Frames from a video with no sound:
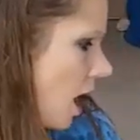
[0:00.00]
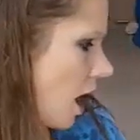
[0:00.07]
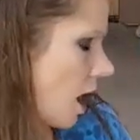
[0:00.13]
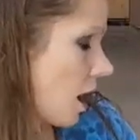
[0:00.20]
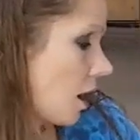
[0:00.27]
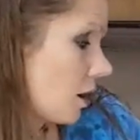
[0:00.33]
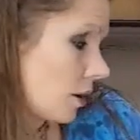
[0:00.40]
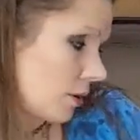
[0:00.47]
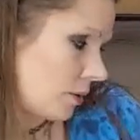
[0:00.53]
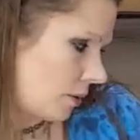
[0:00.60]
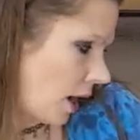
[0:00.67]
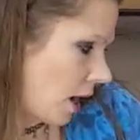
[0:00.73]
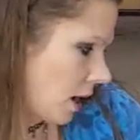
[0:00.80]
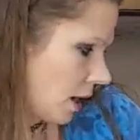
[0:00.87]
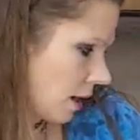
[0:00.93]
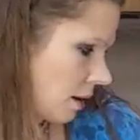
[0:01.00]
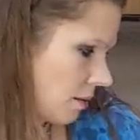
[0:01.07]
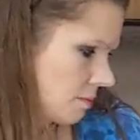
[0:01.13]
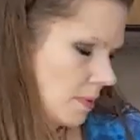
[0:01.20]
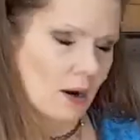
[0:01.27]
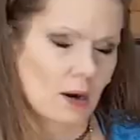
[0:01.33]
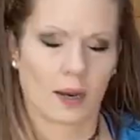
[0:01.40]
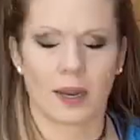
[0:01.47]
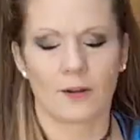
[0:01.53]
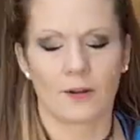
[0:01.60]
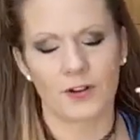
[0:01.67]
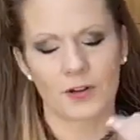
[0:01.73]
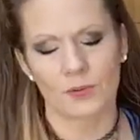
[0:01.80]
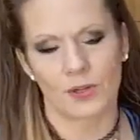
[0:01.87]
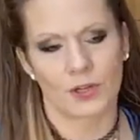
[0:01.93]
Oh,
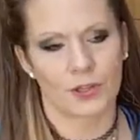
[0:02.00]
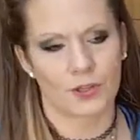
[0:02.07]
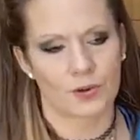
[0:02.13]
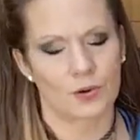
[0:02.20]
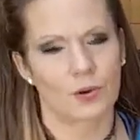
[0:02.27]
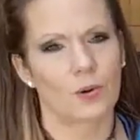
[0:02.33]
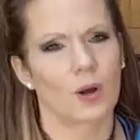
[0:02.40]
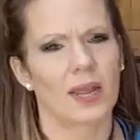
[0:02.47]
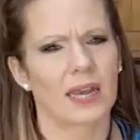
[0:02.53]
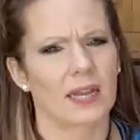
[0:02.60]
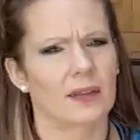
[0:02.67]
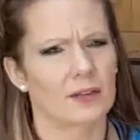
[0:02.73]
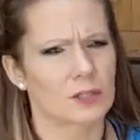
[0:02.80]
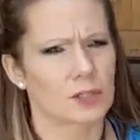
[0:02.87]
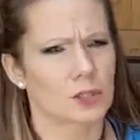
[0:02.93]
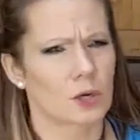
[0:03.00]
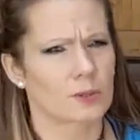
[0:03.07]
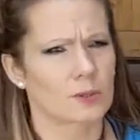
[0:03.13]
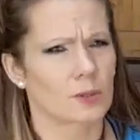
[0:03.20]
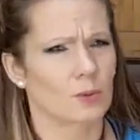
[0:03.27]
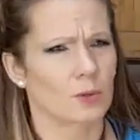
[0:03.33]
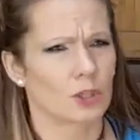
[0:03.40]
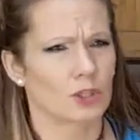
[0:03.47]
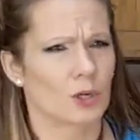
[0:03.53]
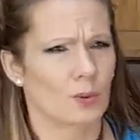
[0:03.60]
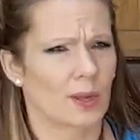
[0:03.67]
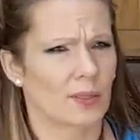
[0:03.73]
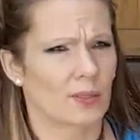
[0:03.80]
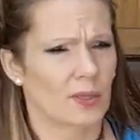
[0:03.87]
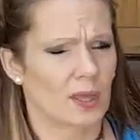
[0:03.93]
if you look through any description when you're
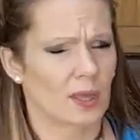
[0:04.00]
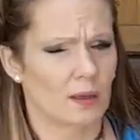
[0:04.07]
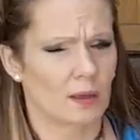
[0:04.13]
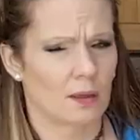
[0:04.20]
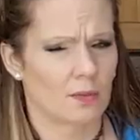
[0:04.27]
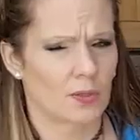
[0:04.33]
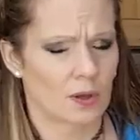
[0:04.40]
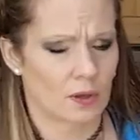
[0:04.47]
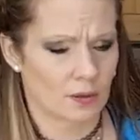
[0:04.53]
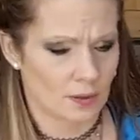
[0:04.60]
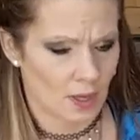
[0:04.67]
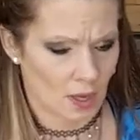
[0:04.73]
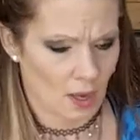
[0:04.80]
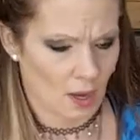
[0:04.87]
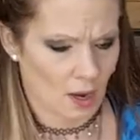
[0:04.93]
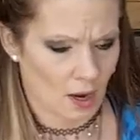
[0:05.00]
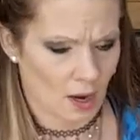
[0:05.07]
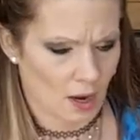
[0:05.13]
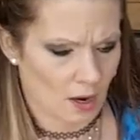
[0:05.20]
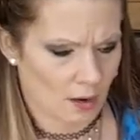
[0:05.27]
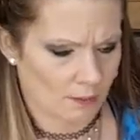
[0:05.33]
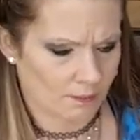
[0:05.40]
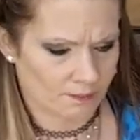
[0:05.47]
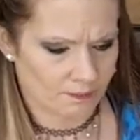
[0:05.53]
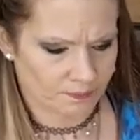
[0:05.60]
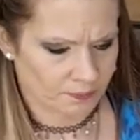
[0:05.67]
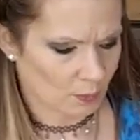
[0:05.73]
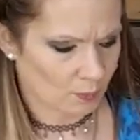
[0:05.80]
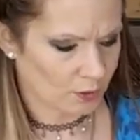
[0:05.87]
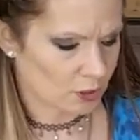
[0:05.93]
doing
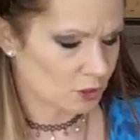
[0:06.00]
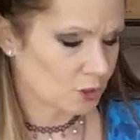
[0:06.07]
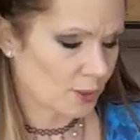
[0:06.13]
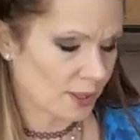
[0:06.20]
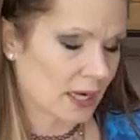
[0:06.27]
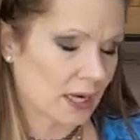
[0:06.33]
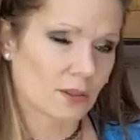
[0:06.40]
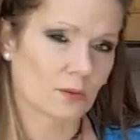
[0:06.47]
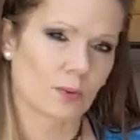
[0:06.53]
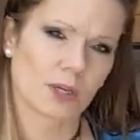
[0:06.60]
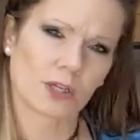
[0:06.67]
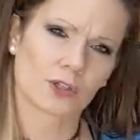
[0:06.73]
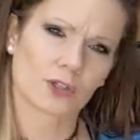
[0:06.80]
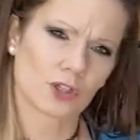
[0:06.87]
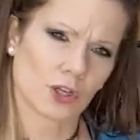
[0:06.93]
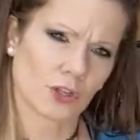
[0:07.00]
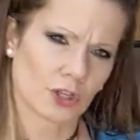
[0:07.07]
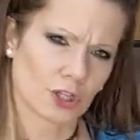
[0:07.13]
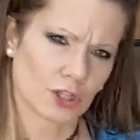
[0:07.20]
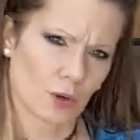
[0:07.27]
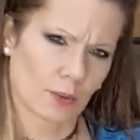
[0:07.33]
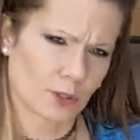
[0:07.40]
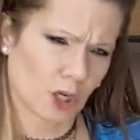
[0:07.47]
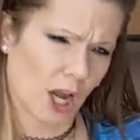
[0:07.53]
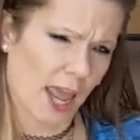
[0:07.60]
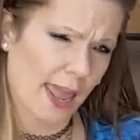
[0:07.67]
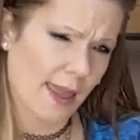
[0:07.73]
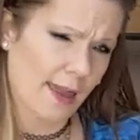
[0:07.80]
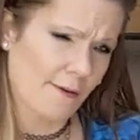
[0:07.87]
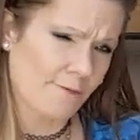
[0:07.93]
when you're doing any of the research on the
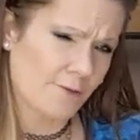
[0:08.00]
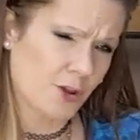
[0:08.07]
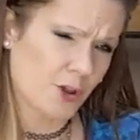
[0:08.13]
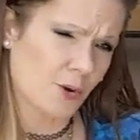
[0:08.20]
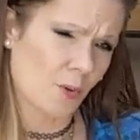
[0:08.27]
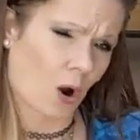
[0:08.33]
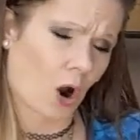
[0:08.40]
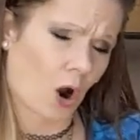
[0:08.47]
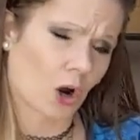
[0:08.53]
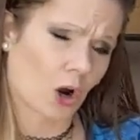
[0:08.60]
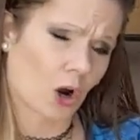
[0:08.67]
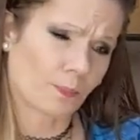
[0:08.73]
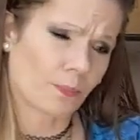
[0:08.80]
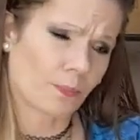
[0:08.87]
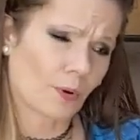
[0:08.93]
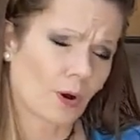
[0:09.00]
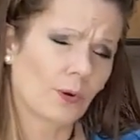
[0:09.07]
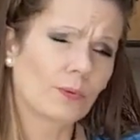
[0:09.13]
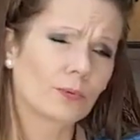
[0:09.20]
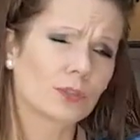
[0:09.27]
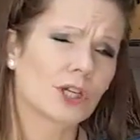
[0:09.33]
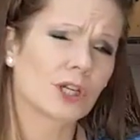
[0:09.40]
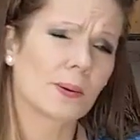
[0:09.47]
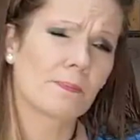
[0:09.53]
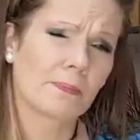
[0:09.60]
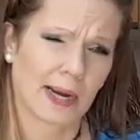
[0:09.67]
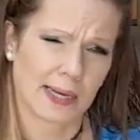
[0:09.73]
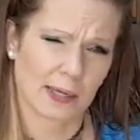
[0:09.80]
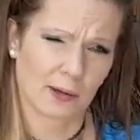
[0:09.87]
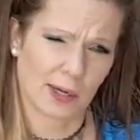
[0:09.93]
description, if you are prone to
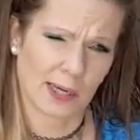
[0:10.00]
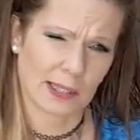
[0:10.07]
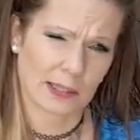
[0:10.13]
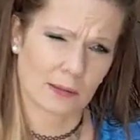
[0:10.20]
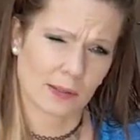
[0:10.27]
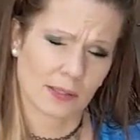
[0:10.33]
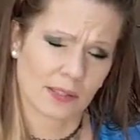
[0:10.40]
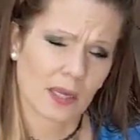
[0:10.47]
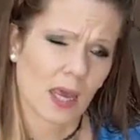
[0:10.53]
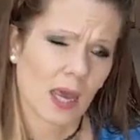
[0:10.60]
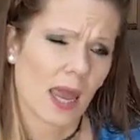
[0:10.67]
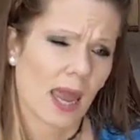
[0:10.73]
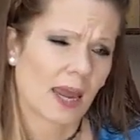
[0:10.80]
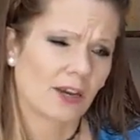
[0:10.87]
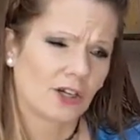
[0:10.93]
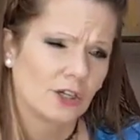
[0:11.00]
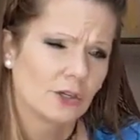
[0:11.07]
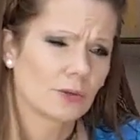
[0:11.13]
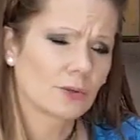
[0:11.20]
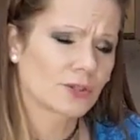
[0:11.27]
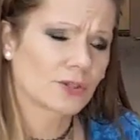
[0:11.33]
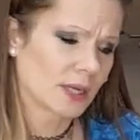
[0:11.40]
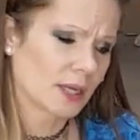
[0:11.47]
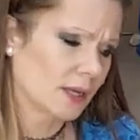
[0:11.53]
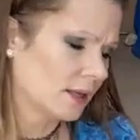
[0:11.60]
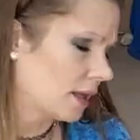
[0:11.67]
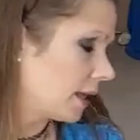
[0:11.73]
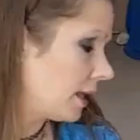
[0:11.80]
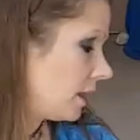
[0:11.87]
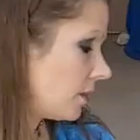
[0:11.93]
migraines and you
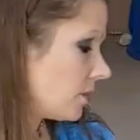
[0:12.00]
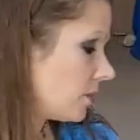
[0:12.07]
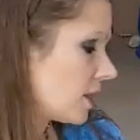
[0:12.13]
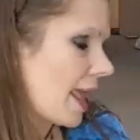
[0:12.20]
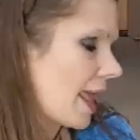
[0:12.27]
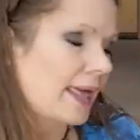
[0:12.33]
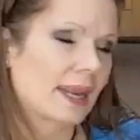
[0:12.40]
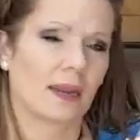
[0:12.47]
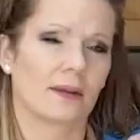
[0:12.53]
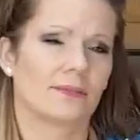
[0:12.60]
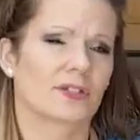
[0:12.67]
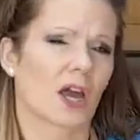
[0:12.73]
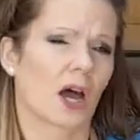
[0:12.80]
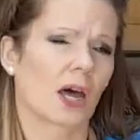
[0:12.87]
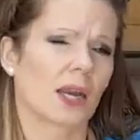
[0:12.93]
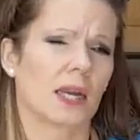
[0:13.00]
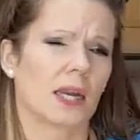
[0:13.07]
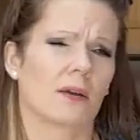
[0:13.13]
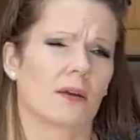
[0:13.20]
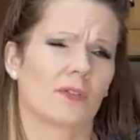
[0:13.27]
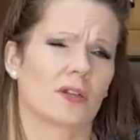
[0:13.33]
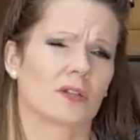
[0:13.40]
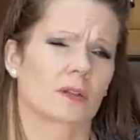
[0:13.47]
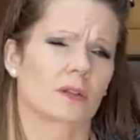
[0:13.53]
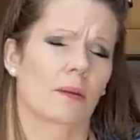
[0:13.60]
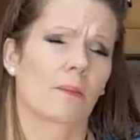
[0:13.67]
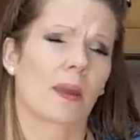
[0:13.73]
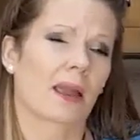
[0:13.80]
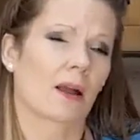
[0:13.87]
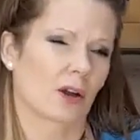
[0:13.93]
see in the negatives on any of these that
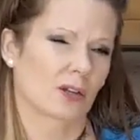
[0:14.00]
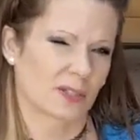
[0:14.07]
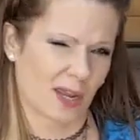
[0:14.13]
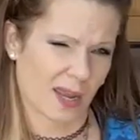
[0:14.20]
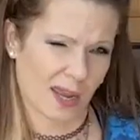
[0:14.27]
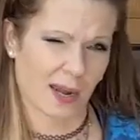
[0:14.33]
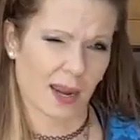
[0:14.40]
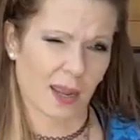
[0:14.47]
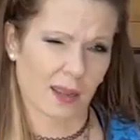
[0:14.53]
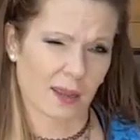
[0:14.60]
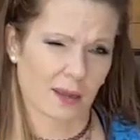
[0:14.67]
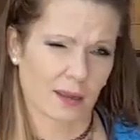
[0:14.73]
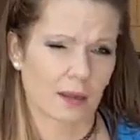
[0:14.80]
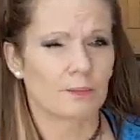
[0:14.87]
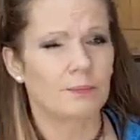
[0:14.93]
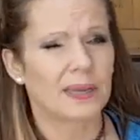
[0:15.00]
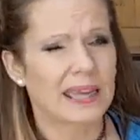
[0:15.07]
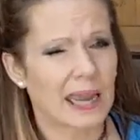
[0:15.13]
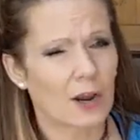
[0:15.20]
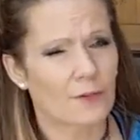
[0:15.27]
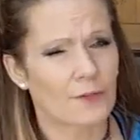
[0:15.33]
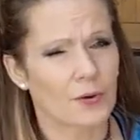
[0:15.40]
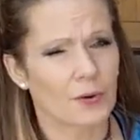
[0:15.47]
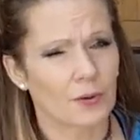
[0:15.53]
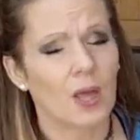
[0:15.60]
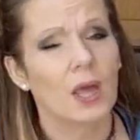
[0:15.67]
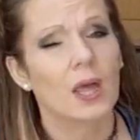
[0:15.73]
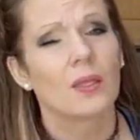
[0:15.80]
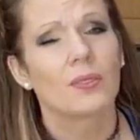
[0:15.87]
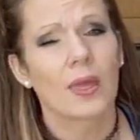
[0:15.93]
they may cause a headache, be careful.
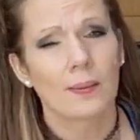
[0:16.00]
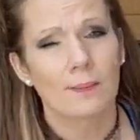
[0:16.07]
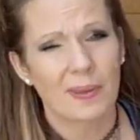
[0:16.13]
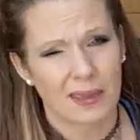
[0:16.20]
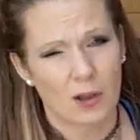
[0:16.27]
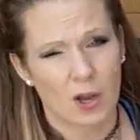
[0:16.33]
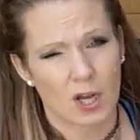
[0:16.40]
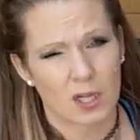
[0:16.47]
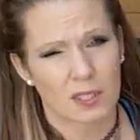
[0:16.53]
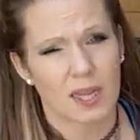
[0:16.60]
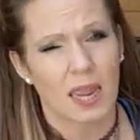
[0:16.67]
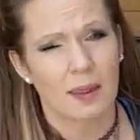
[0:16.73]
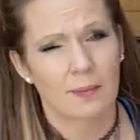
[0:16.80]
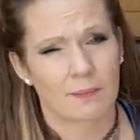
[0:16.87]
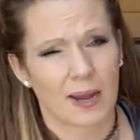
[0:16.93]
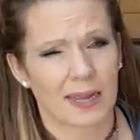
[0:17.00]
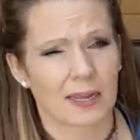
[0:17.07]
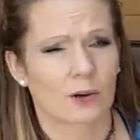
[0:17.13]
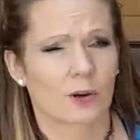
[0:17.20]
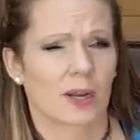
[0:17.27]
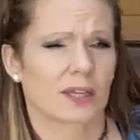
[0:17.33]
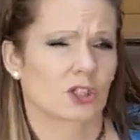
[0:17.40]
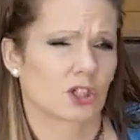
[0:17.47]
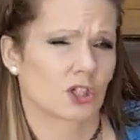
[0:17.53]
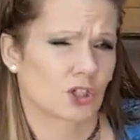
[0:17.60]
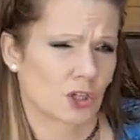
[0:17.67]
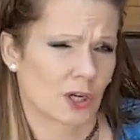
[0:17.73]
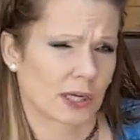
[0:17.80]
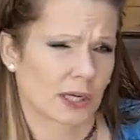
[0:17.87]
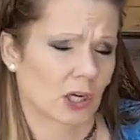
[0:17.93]
They may cause a migraine to
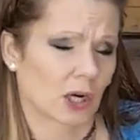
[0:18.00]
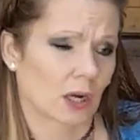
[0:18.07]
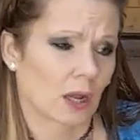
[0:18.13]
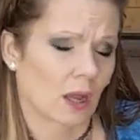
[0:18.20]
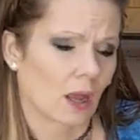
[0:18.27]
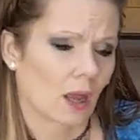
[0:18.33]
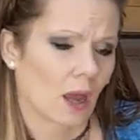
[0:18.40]
trigger.